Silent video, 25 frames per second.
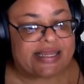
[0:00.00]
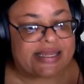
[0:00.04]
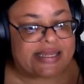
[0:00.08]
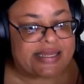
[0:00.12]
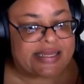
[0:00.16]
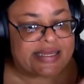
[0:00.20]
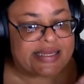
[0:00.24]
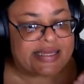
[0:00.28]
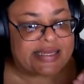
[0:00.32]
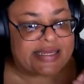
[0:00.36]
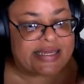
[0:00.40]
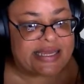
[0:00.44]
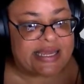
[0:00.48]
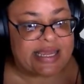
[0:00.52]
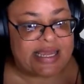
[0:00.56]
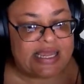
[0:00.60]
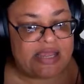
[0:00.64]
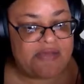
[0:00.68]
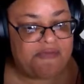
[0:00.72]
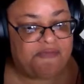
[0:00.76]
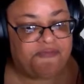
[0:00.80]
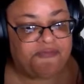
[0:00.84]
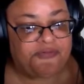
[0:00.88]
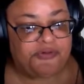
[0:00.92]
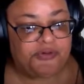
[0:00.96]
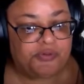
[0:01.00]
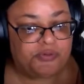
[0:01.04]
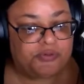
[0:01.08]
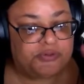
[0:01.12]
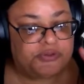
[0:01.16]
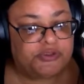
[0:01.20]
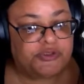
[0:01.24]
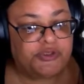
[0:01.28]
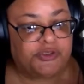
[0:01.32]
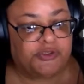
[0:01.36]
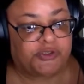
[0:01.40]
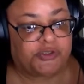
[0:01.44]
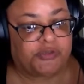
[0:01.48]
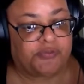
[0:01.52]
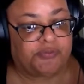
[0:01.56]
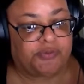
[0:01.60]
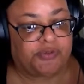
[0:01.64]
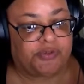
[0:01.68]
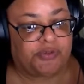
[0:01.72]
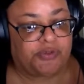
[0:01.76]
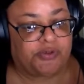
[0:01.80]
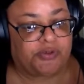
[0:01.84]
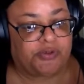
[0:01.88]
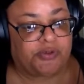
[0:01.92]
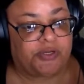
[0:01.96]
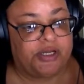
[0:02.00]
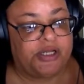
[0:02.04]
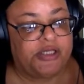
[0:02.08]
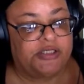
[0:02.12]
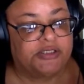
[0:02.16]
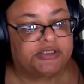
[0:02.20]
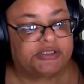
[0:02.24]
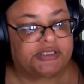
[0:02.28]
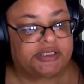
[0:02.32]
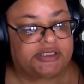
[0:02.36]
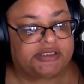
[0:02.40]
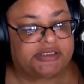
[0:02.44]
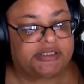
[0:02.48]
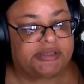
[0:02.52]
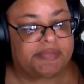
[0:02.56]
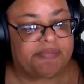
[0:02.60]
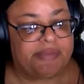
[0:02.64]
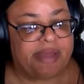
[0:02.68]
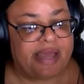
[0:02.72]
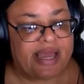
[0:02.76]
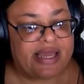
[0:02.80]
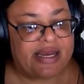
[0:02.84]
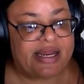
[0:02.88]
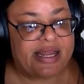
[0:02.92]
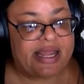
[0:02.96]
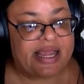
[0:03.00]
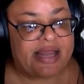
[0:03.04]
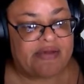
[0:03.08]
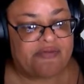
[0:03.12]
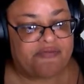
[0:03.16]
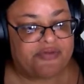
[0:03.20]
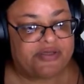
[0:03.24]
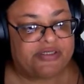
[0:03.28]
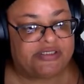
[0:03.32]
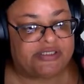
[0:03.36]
key fuel terminal to demand Henry's